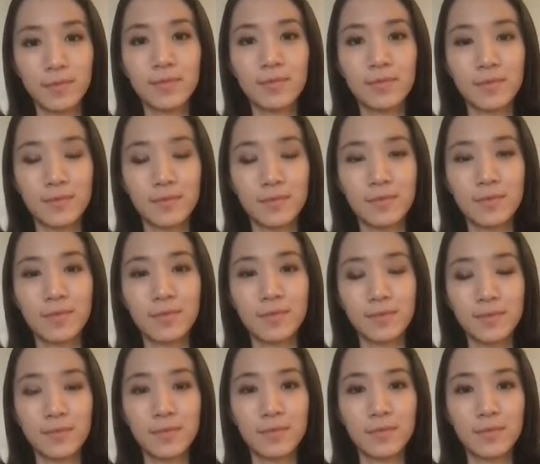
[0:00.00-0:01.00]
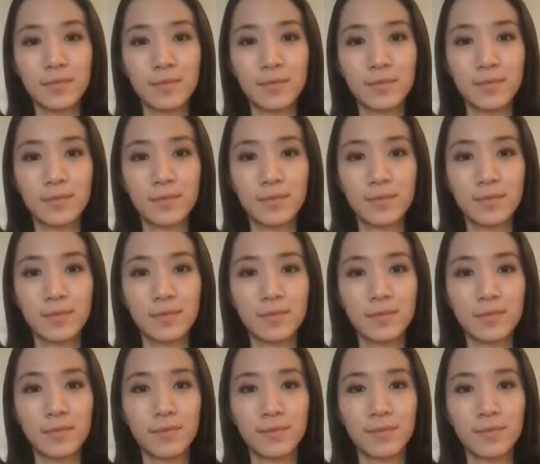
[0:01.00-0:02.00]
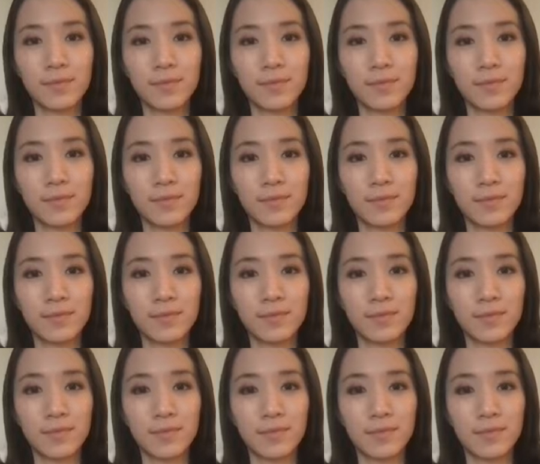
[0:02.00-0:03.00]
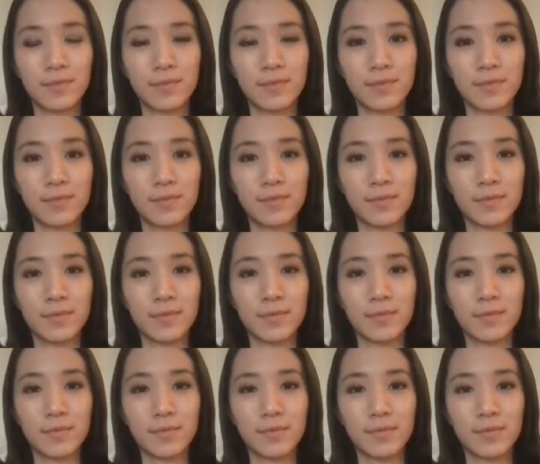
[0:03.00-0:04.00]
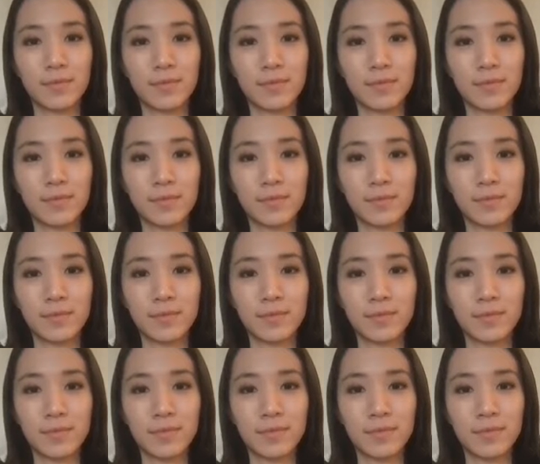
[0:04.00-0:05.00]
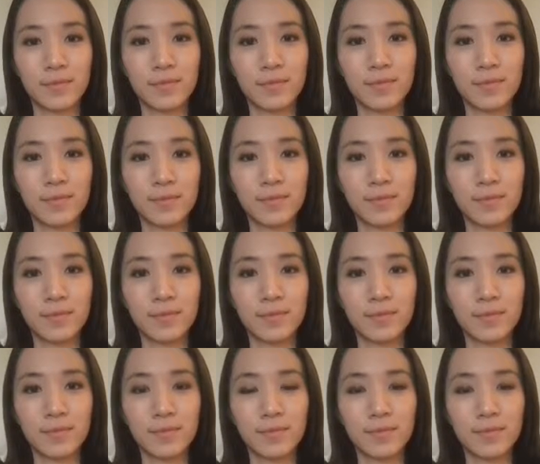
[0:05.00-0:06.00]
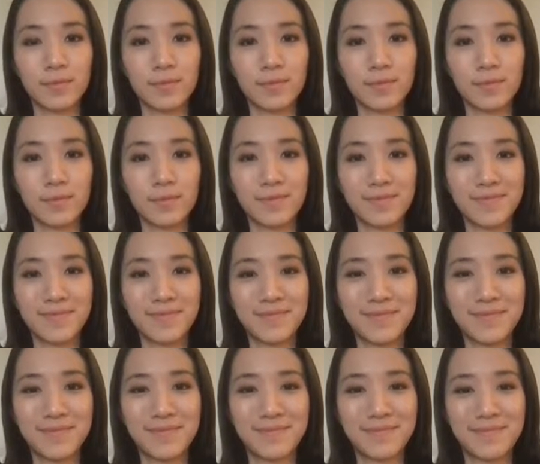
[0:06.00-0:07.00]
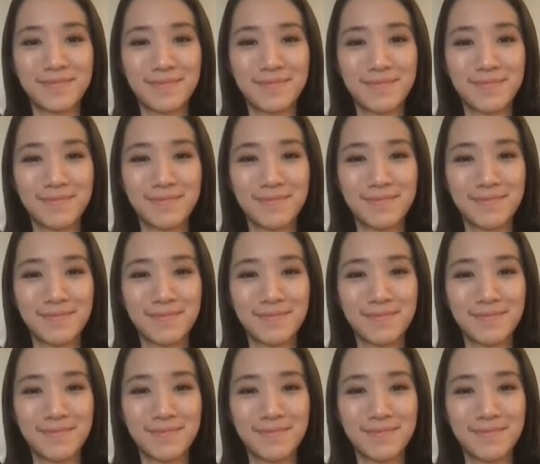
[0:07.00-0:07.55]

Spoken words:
This person isn't speaking.